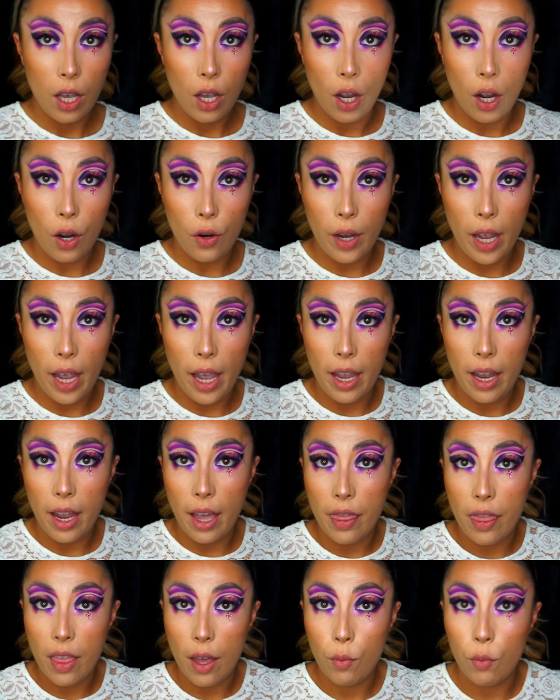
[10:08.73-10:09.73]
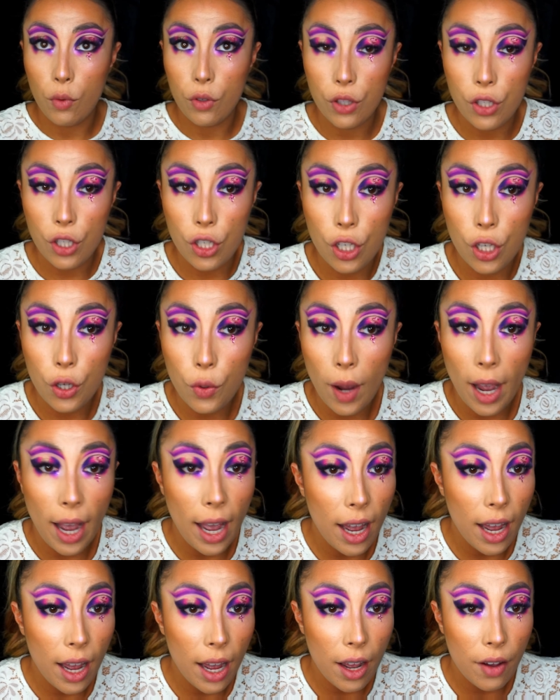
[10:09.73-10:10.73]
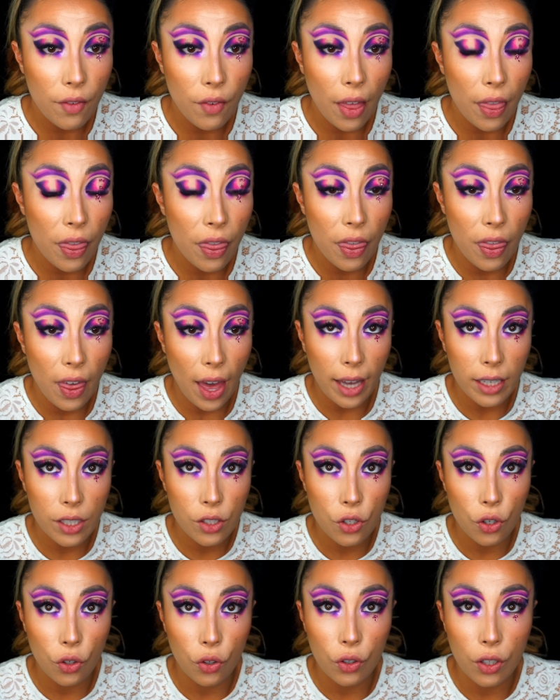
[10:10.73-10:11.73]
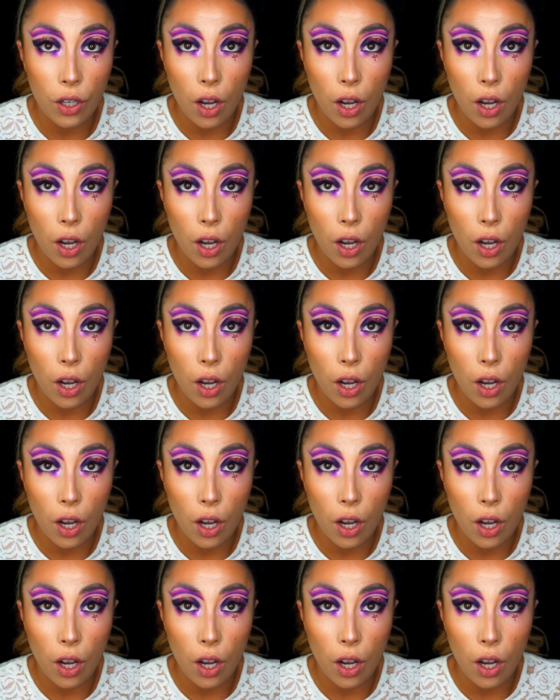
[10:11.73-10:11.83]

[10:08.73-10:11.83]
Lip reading: Okay, and then once you have that done,